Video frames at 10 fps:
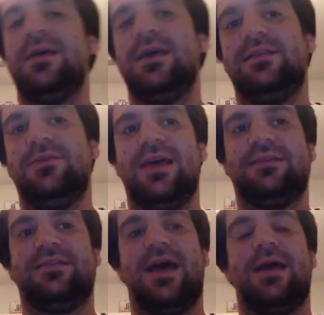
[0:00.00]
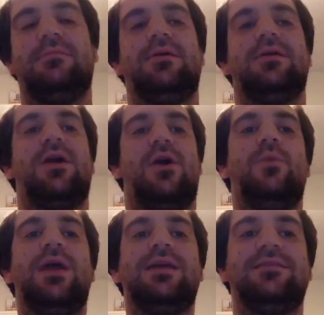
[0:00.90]
Until next time,
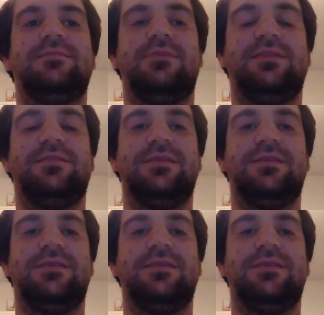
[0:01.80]
always embrace